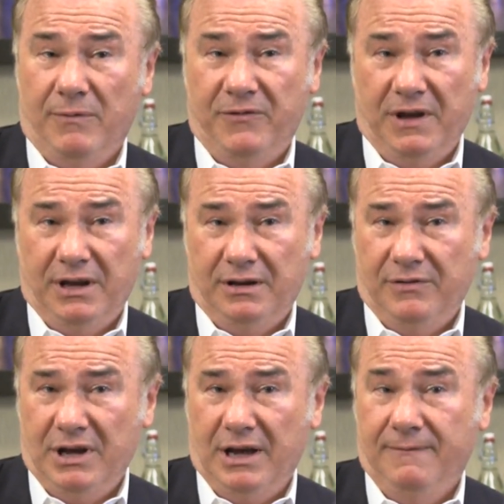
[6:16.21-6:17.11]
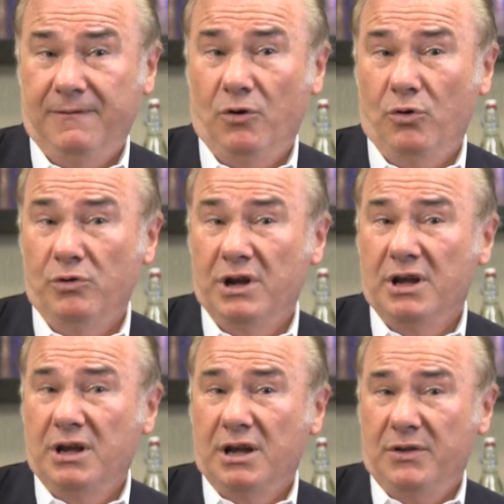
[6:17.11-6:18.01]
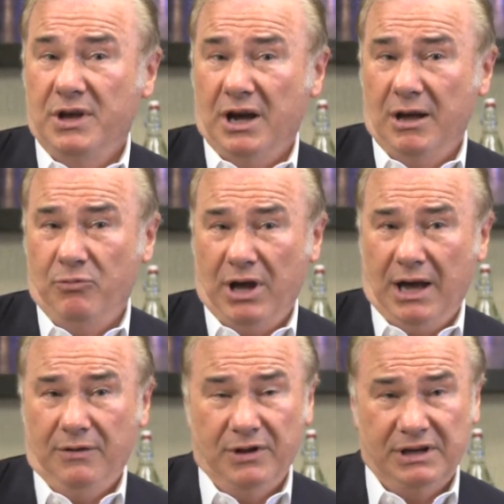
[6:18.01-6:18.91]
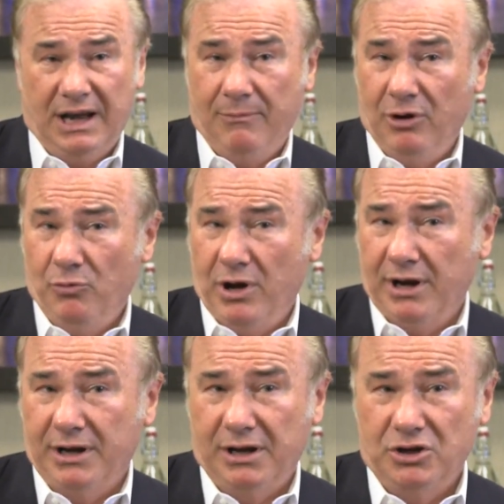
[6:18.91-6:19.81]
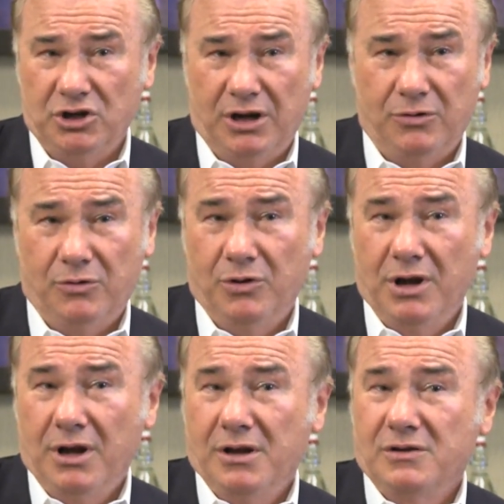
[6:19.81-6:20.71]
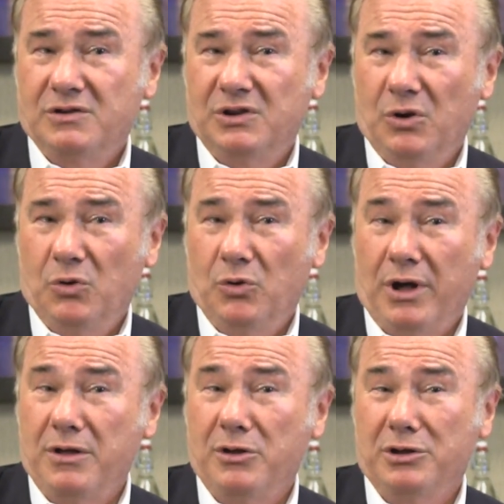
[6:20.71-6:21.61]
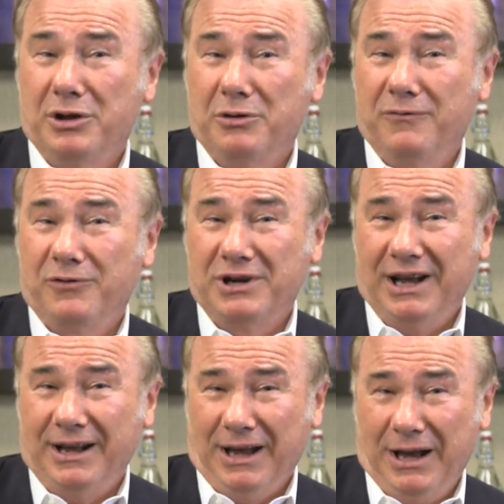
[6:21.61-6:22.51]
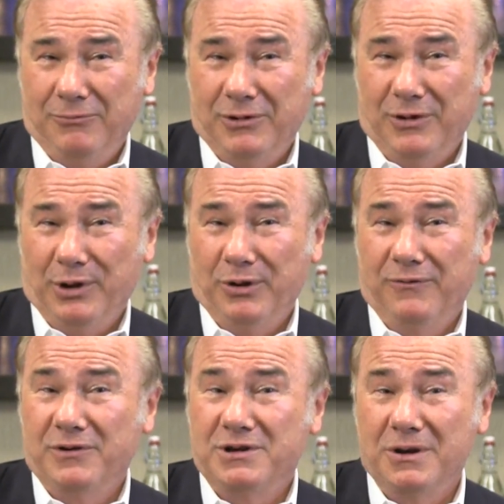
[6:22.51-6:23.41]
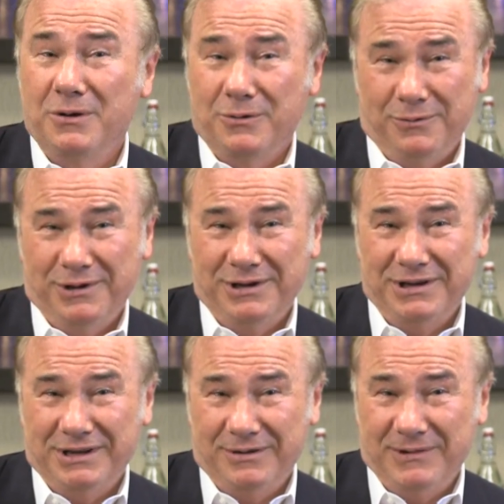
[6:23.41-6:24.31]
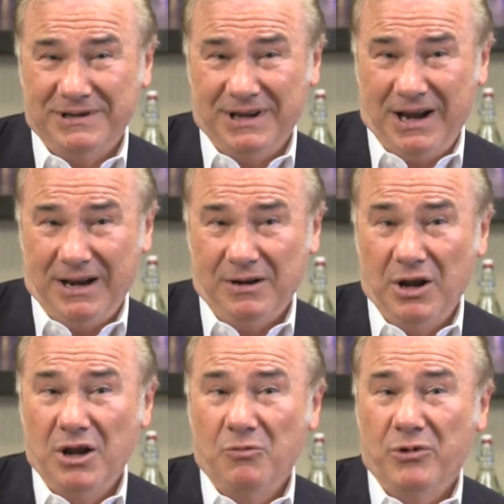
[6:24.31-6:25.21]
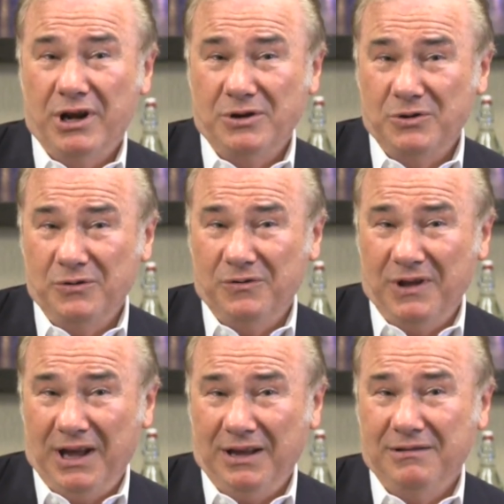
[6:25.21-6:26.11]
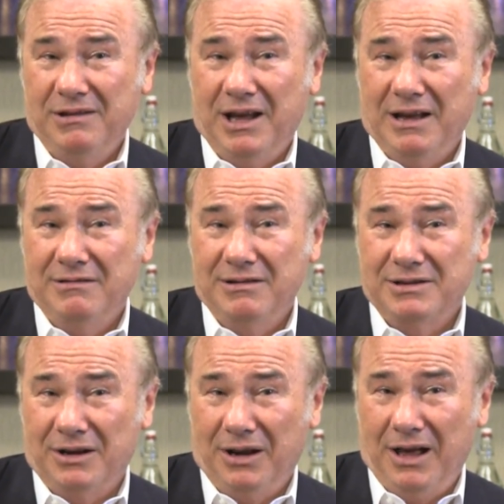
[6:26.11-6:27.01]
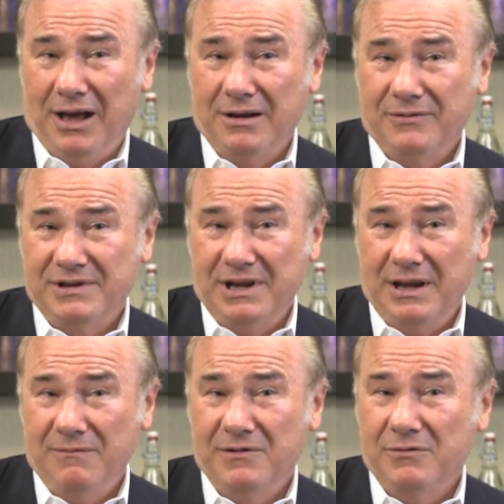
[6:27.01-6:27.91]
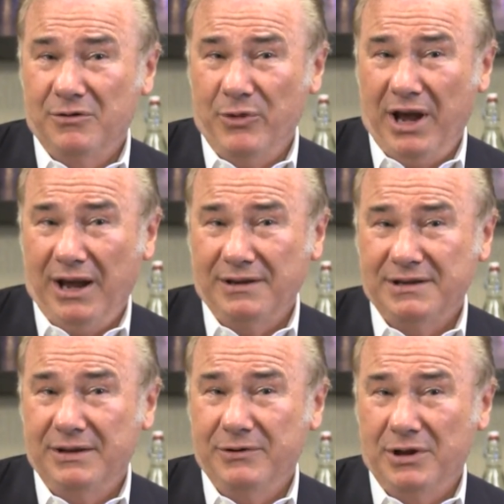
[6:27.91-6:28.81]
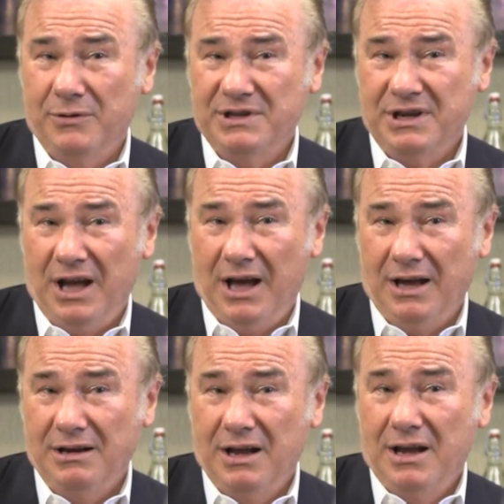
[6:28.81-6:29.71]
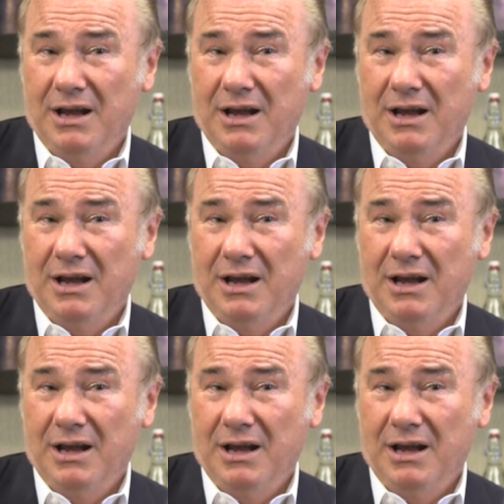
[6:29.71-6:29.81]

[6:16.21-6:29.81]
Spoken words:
I'm thinking of the iPhone and the iPad, the tablet market in general. So they're good for a decade. Whether they're good for two is yet to be seen. But I do think that there's a lot of Steve that remains, even though he's gone.